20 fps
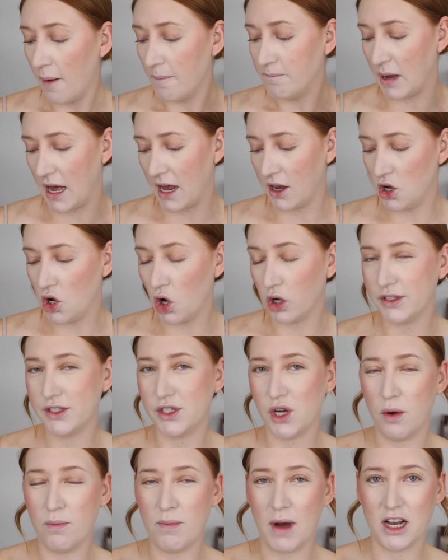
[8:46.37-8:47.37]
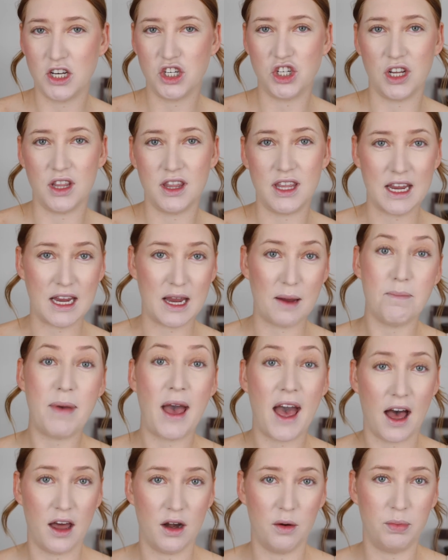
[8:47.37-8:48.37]
but not so much the
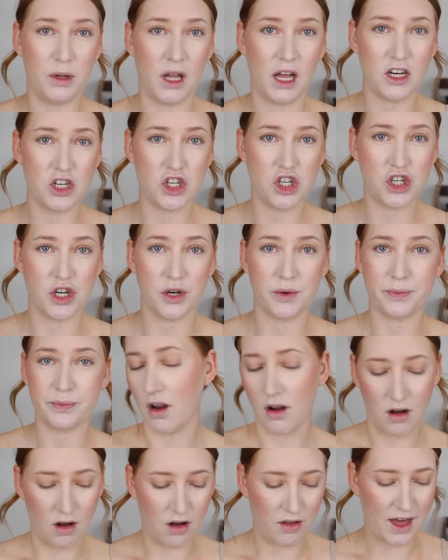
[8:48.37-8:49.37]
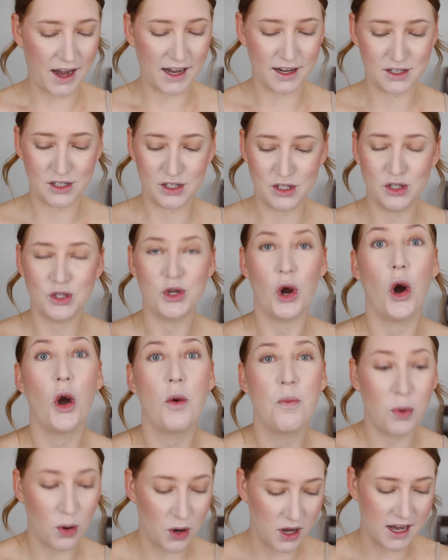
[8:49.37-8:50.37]
powder blush. Oh, that is so
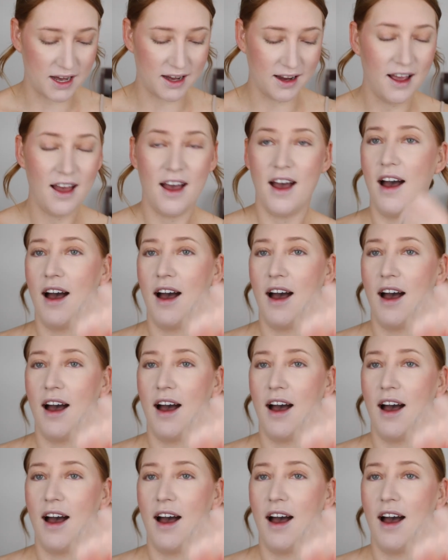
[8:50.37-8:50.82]
pretty.